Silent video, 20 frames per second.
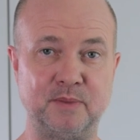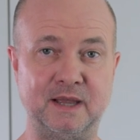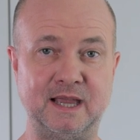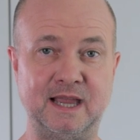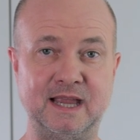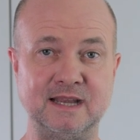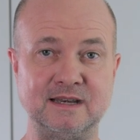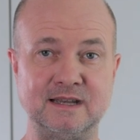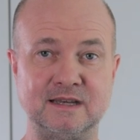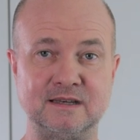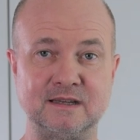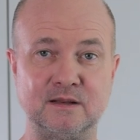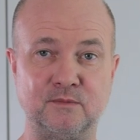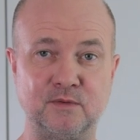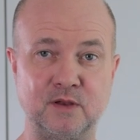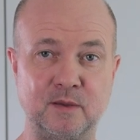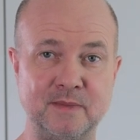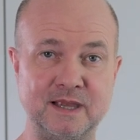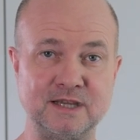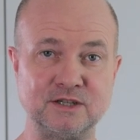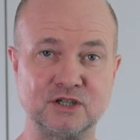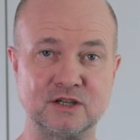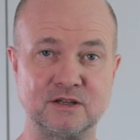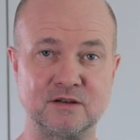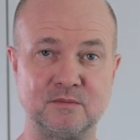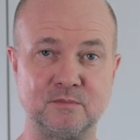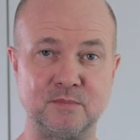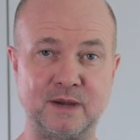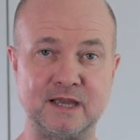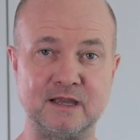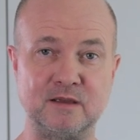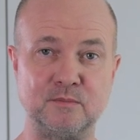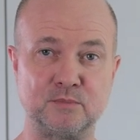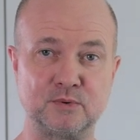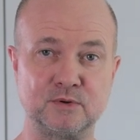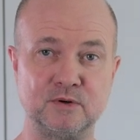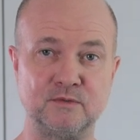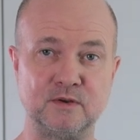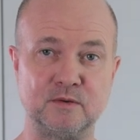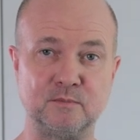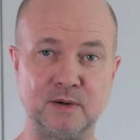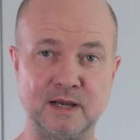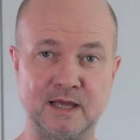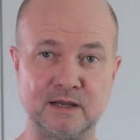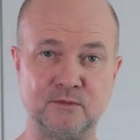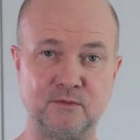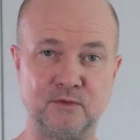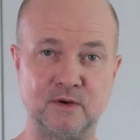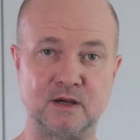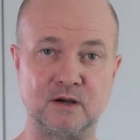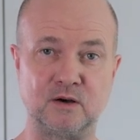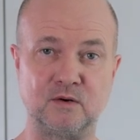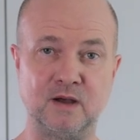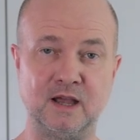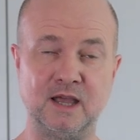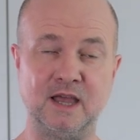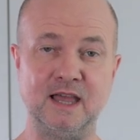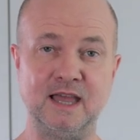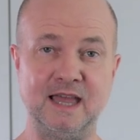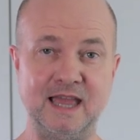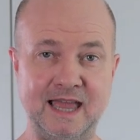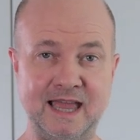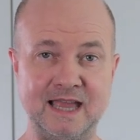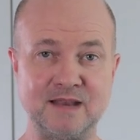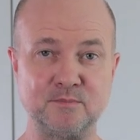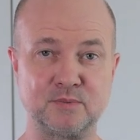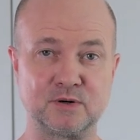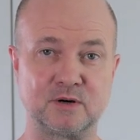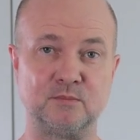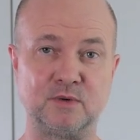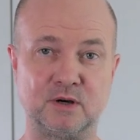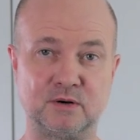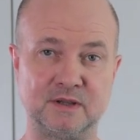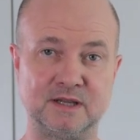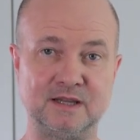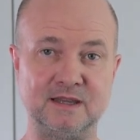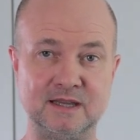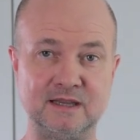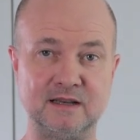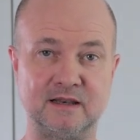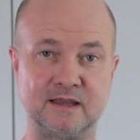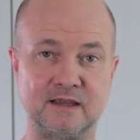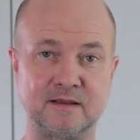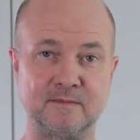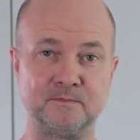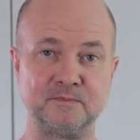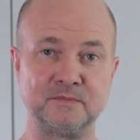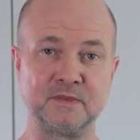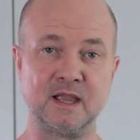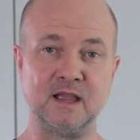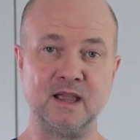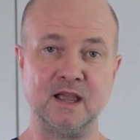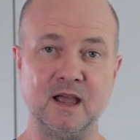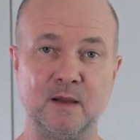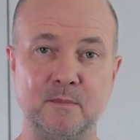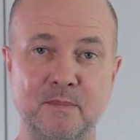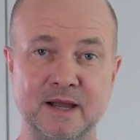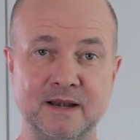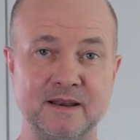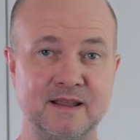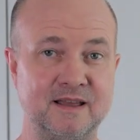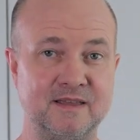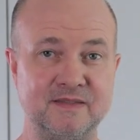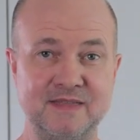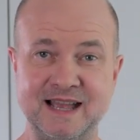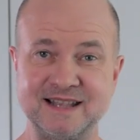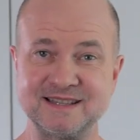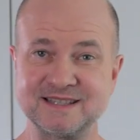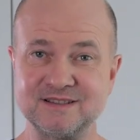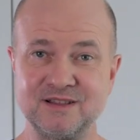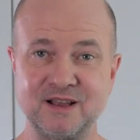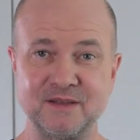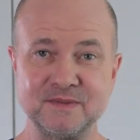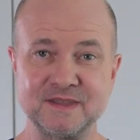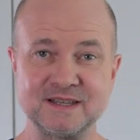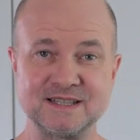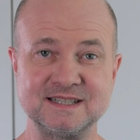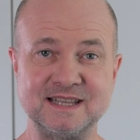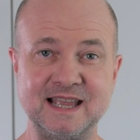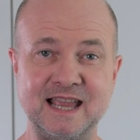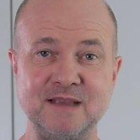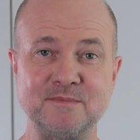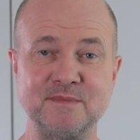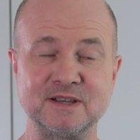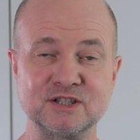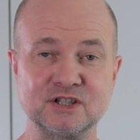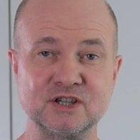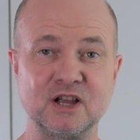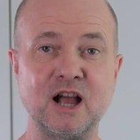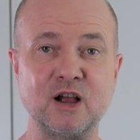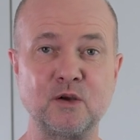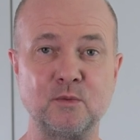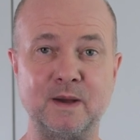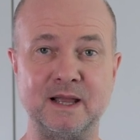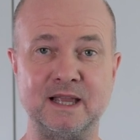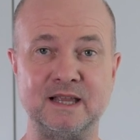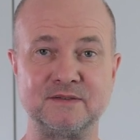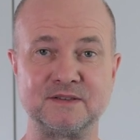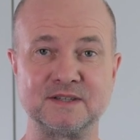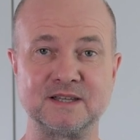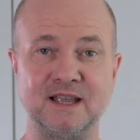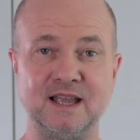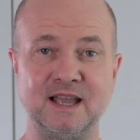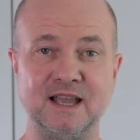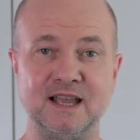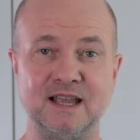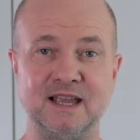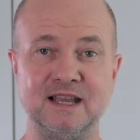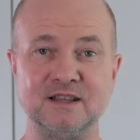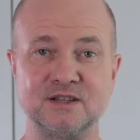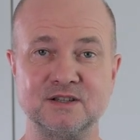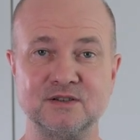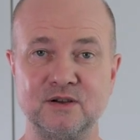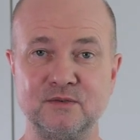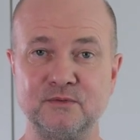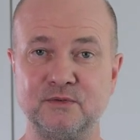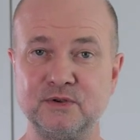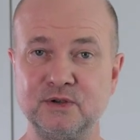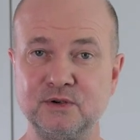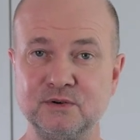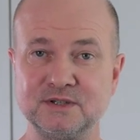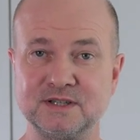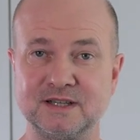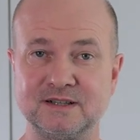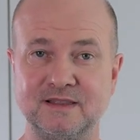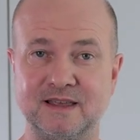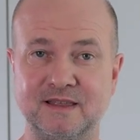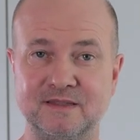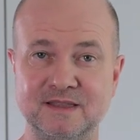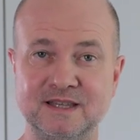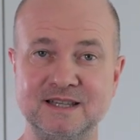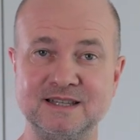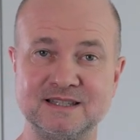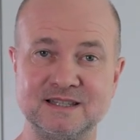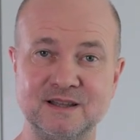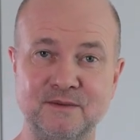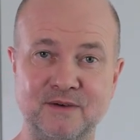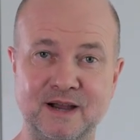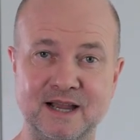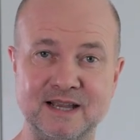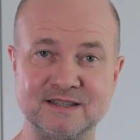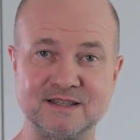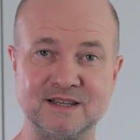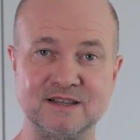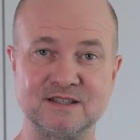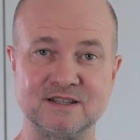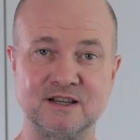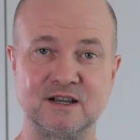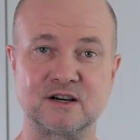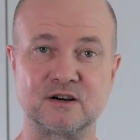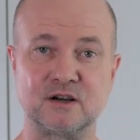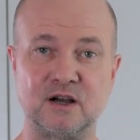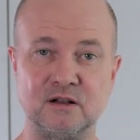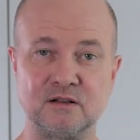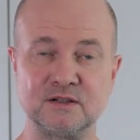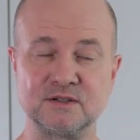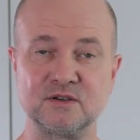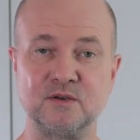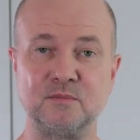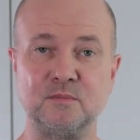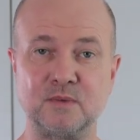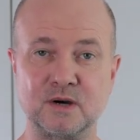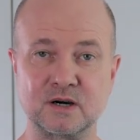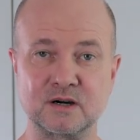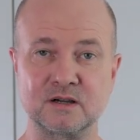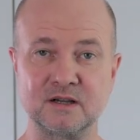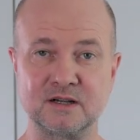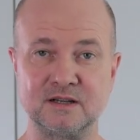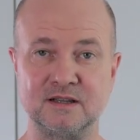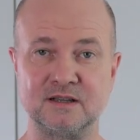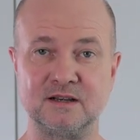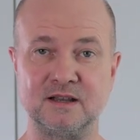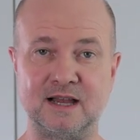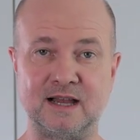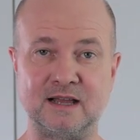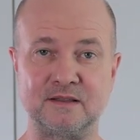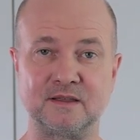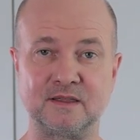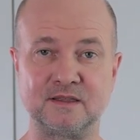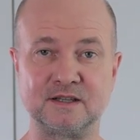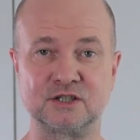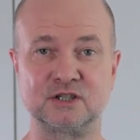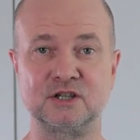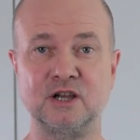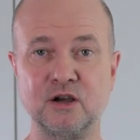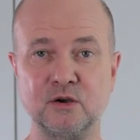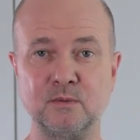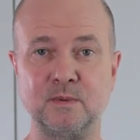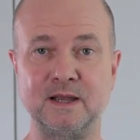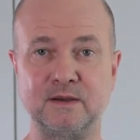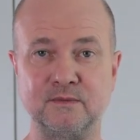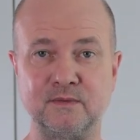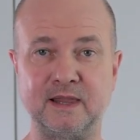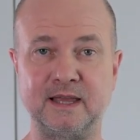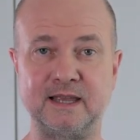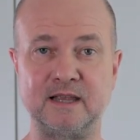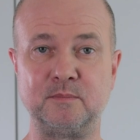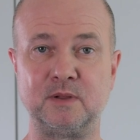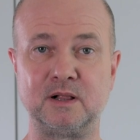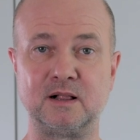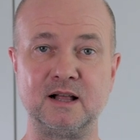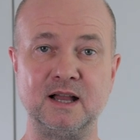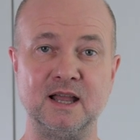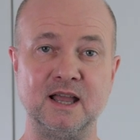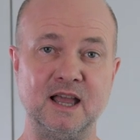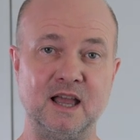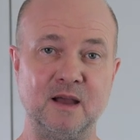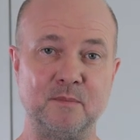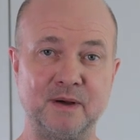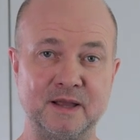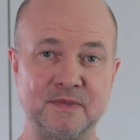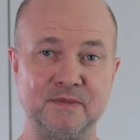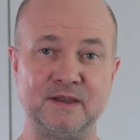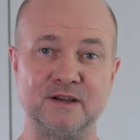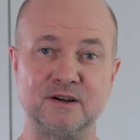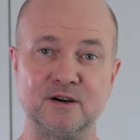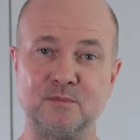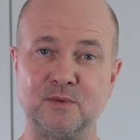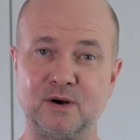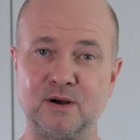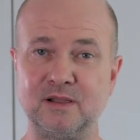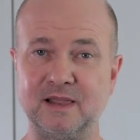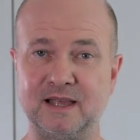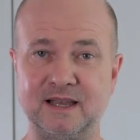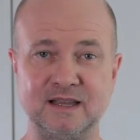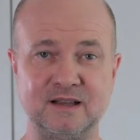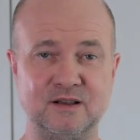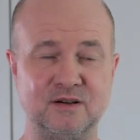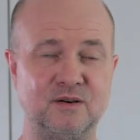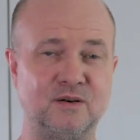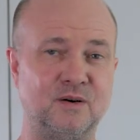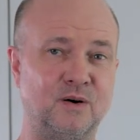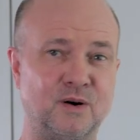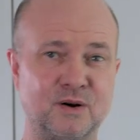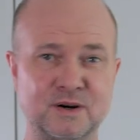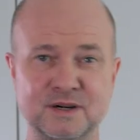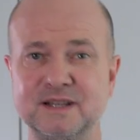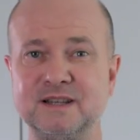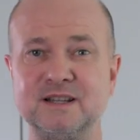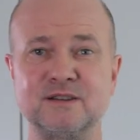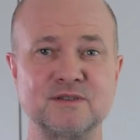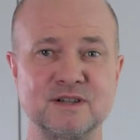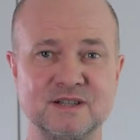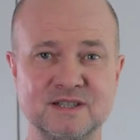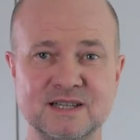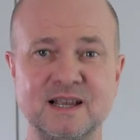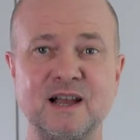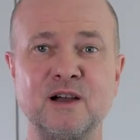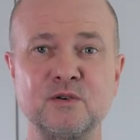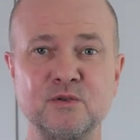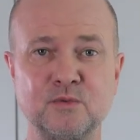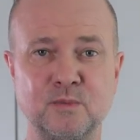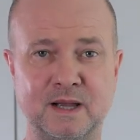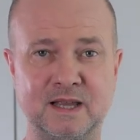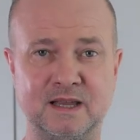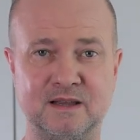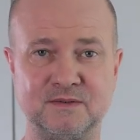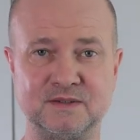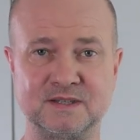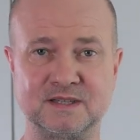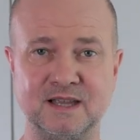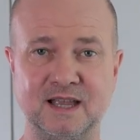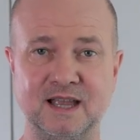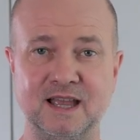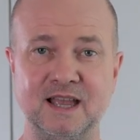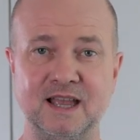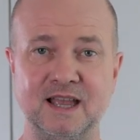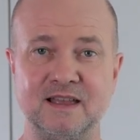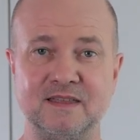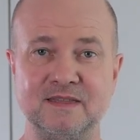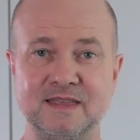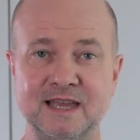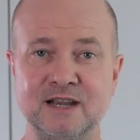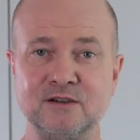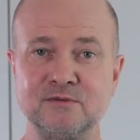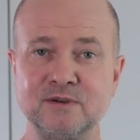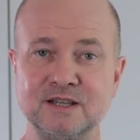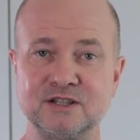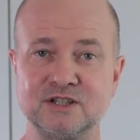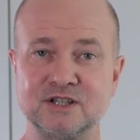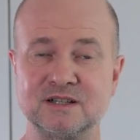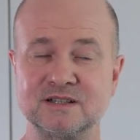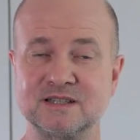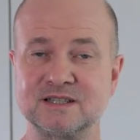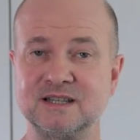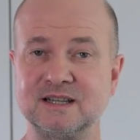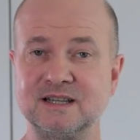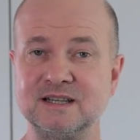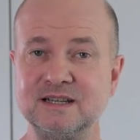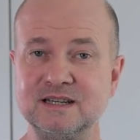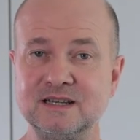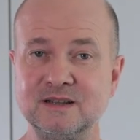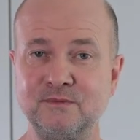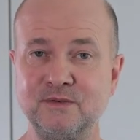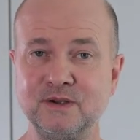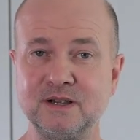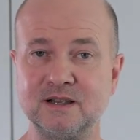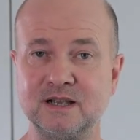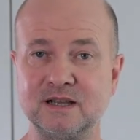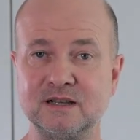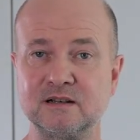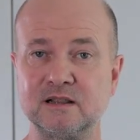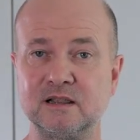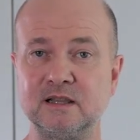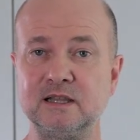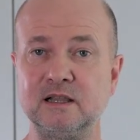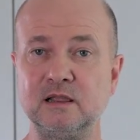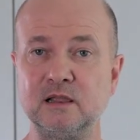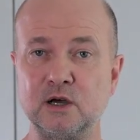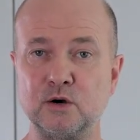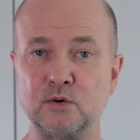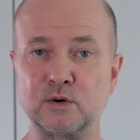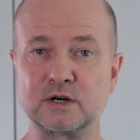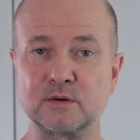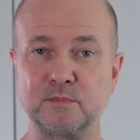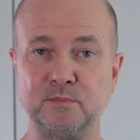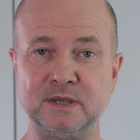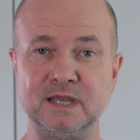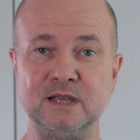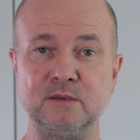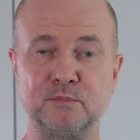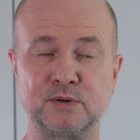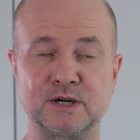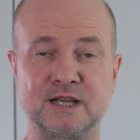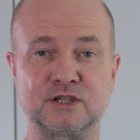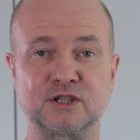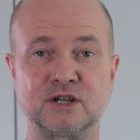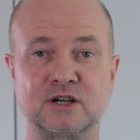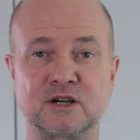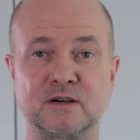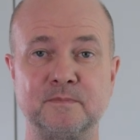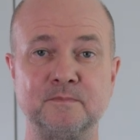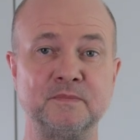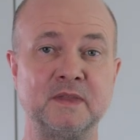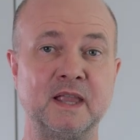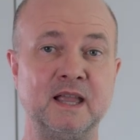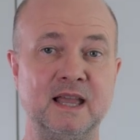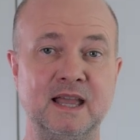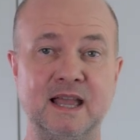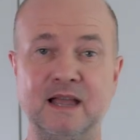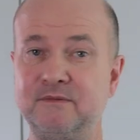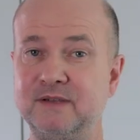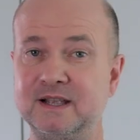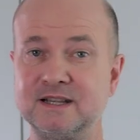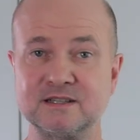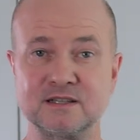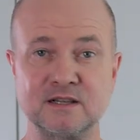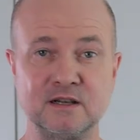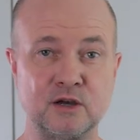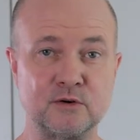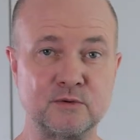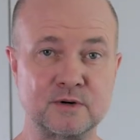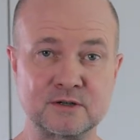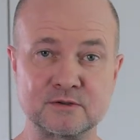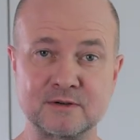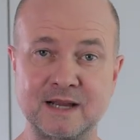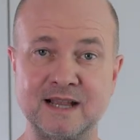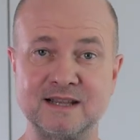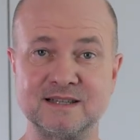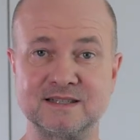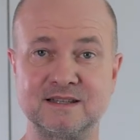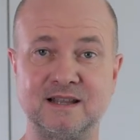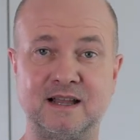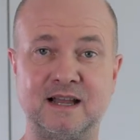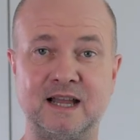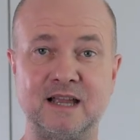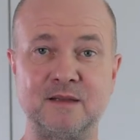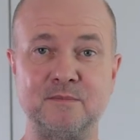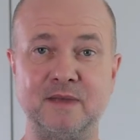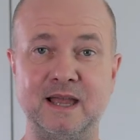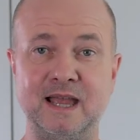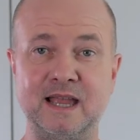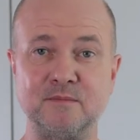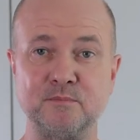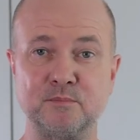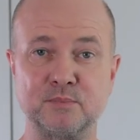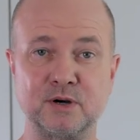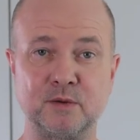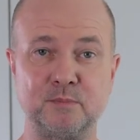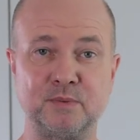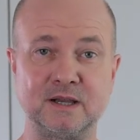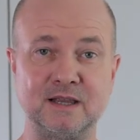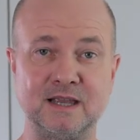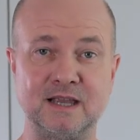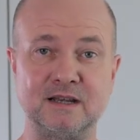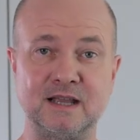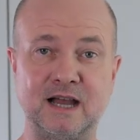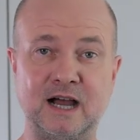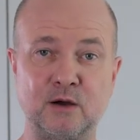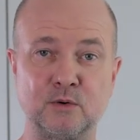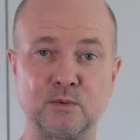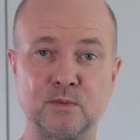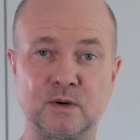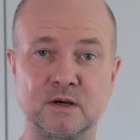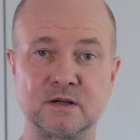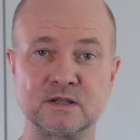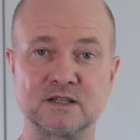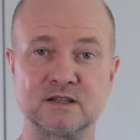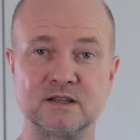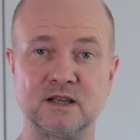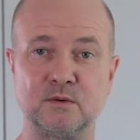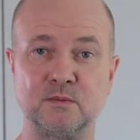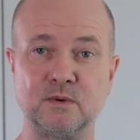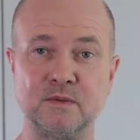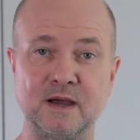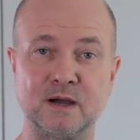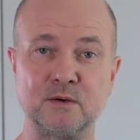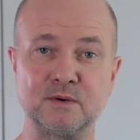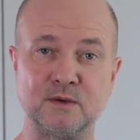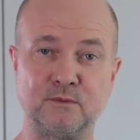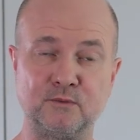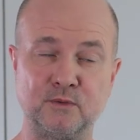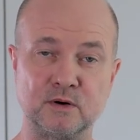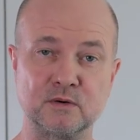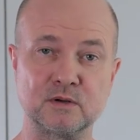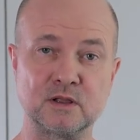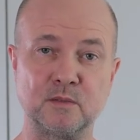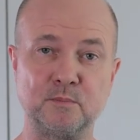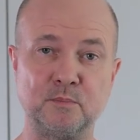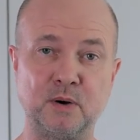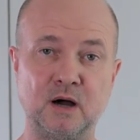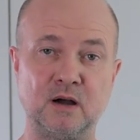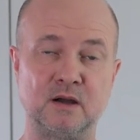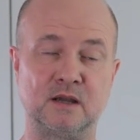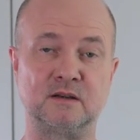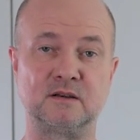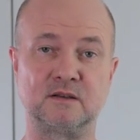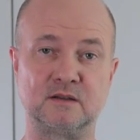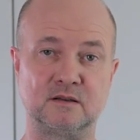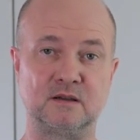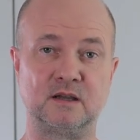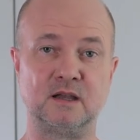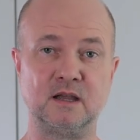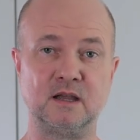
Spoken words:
pain and inflammation by improving blood flow and promoting healing. But that's not the same as shockwaves. It is confusing that these devices are also marketed under the shockwave label, but they are more like ordinary sound waves. They reach a significantly lower peak pressure, have a slower rise time, and propagate outwards without a focal point.